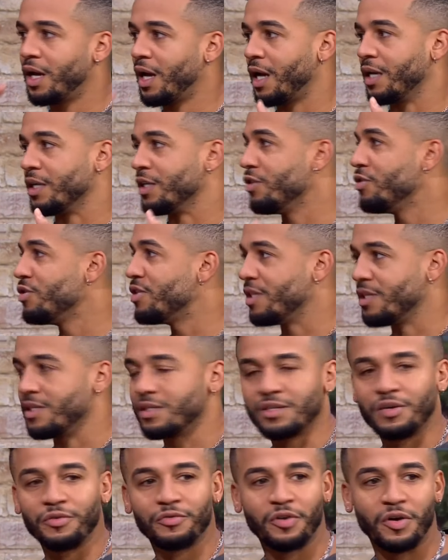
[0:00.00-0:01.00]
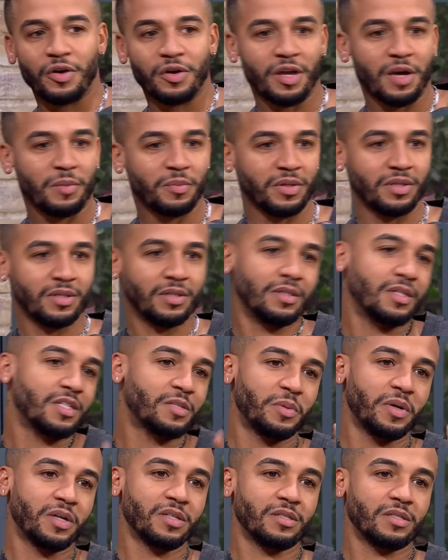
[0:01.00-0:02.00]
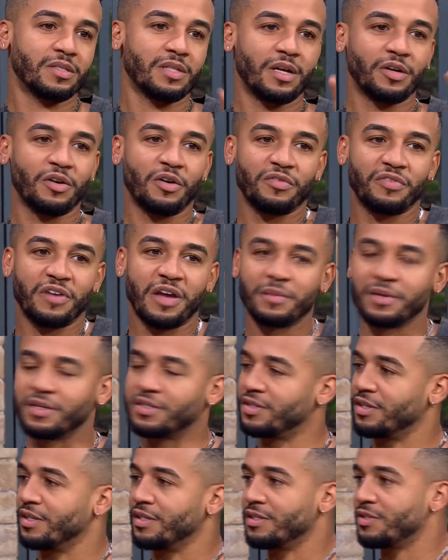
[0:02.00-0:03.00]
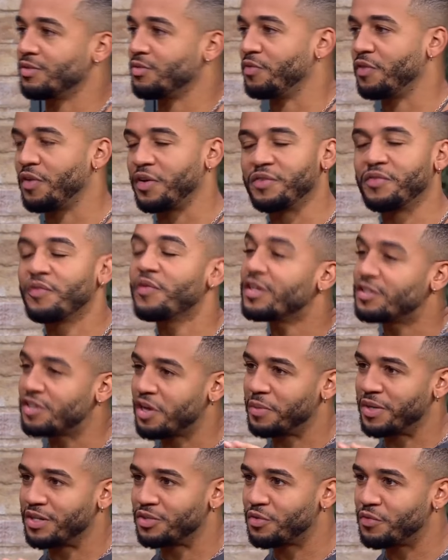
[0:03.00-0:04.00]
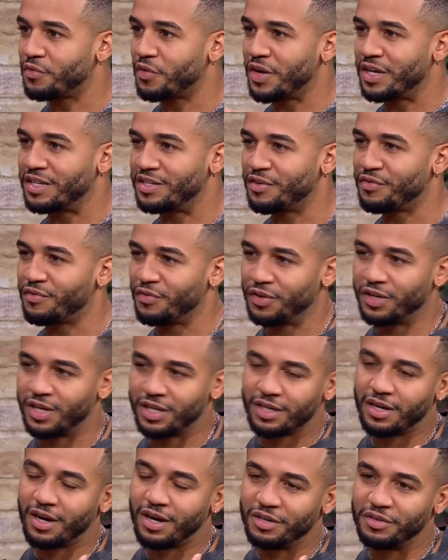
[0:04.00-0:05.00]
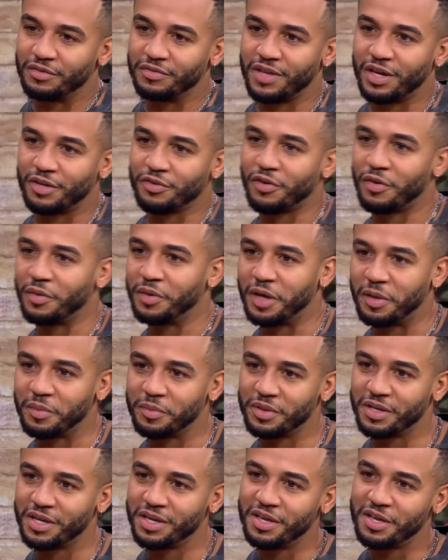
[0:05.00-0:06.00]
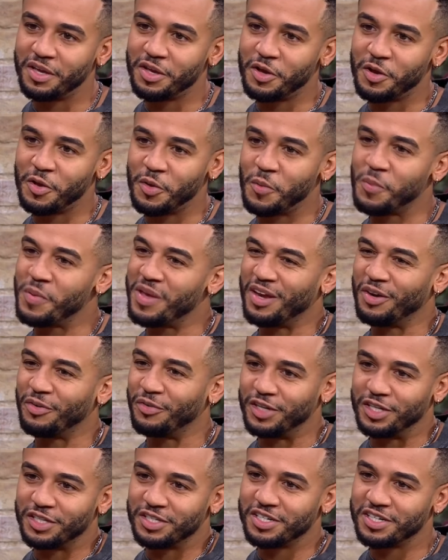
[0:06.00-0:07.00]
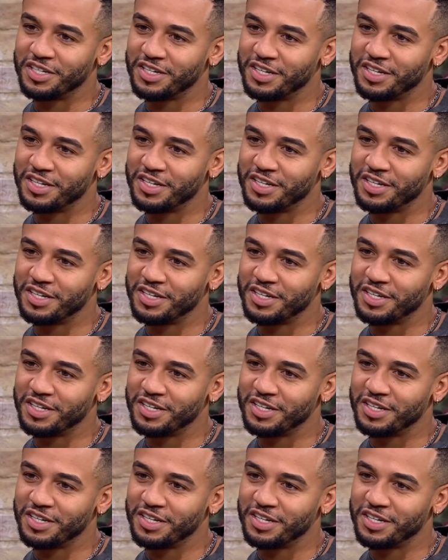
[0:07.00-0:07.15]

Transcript: how do you see yourself growing up and this person's now got a family so it's all very i mean it's all very different in kind of that grown up period but